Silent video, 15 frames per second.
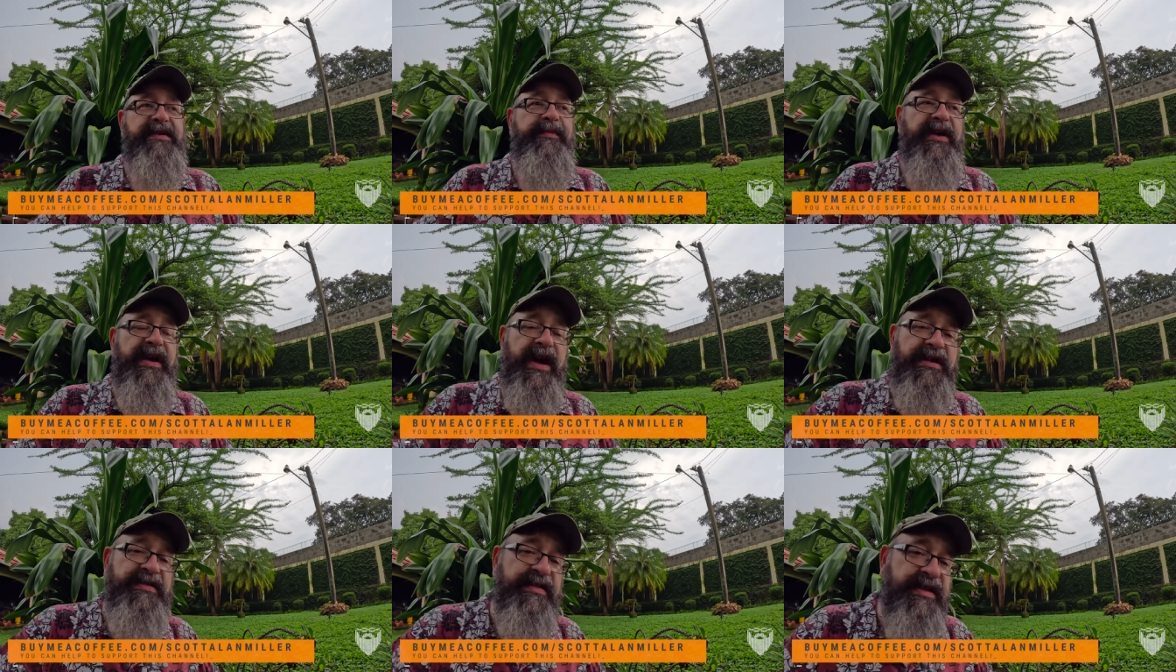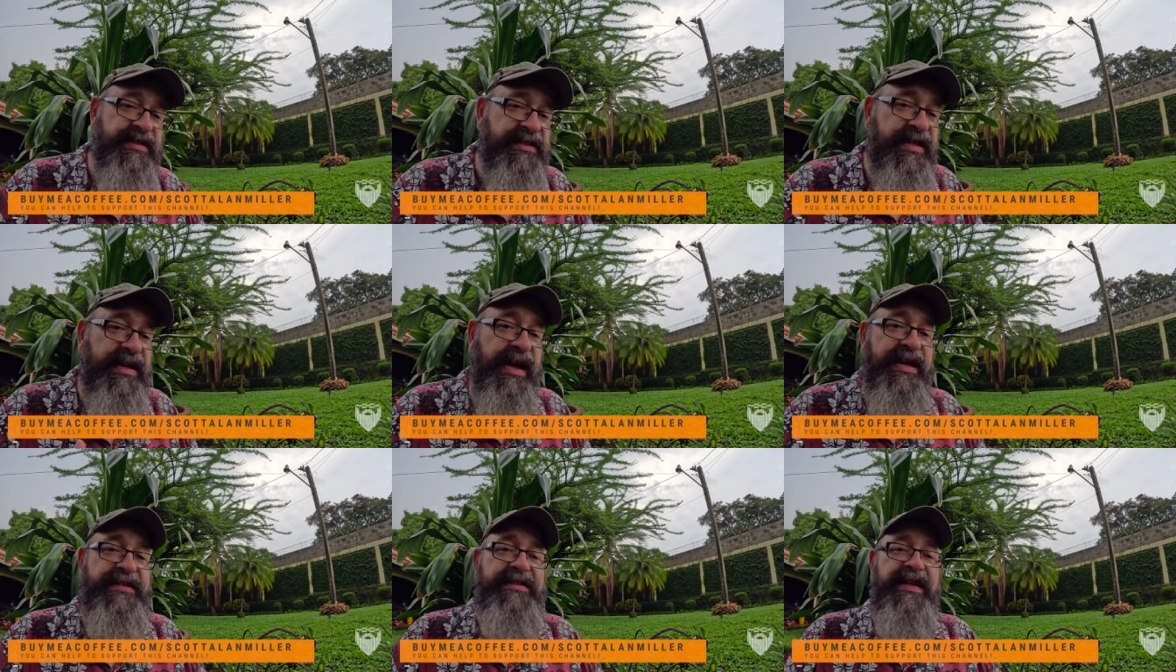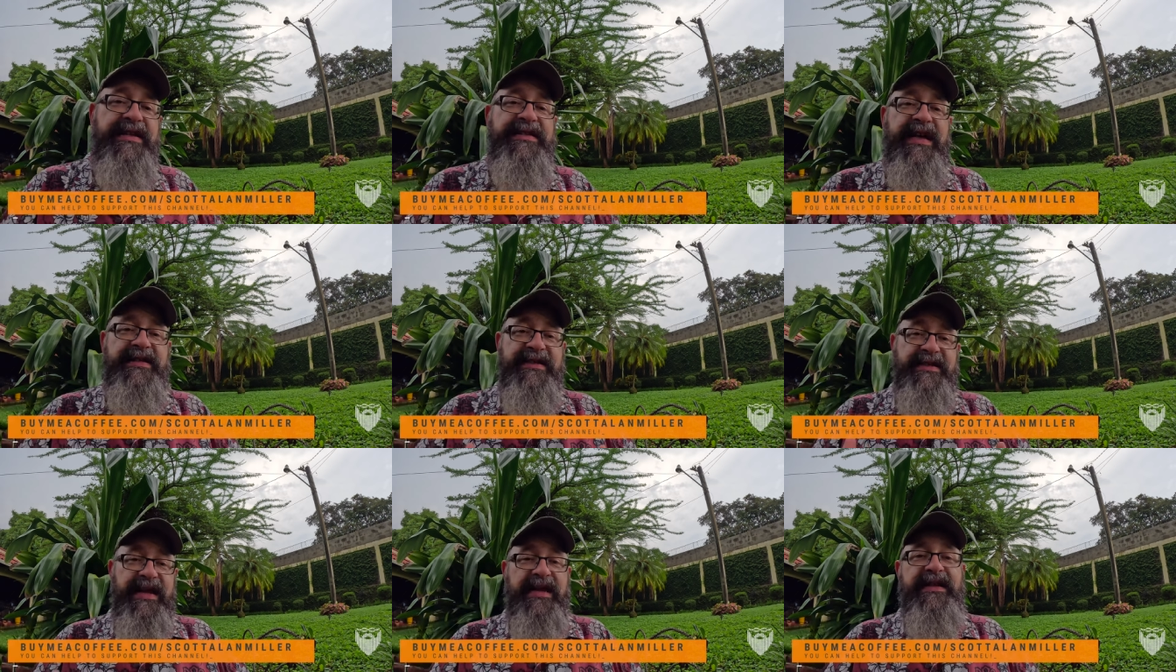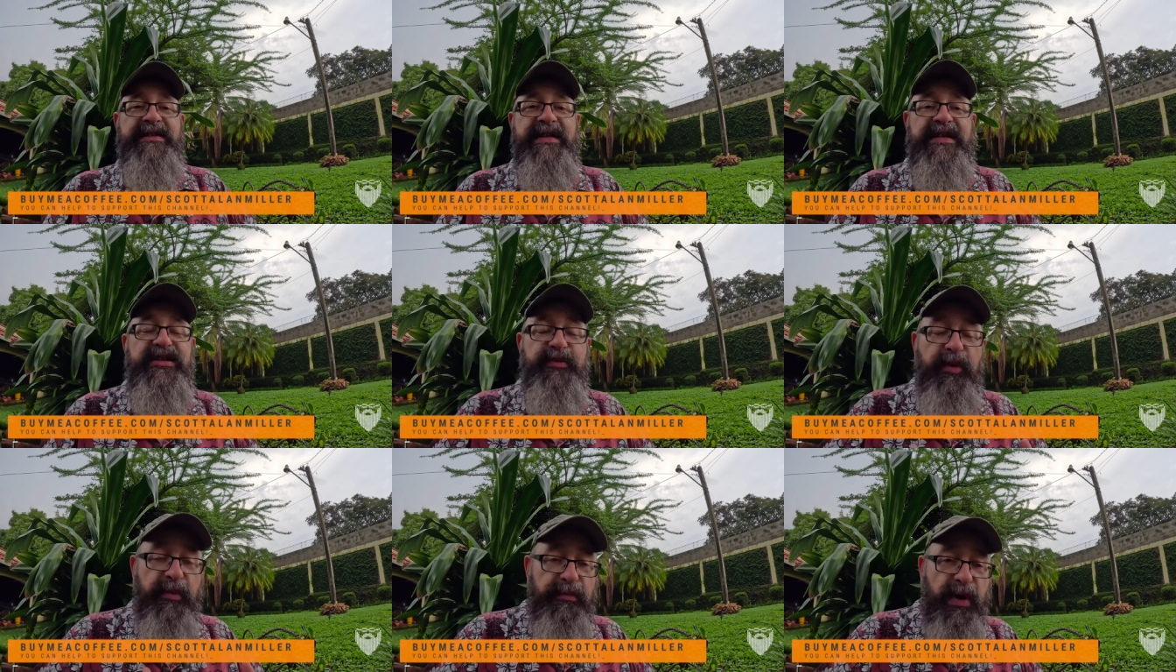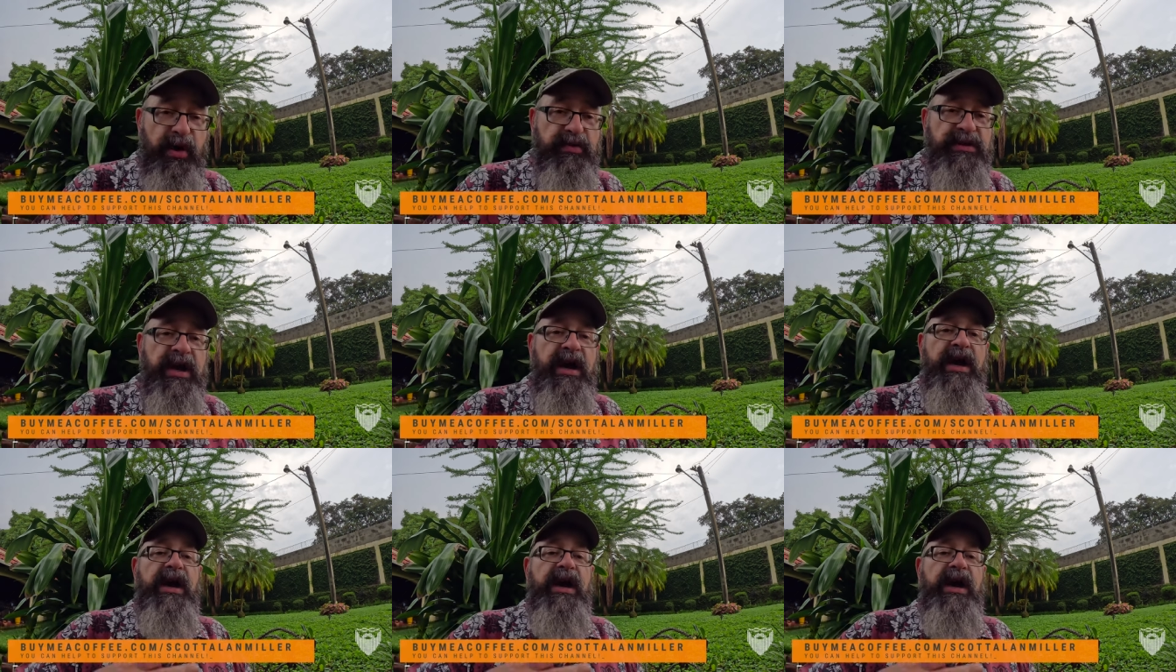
And because of this, the United States has a tendency to promote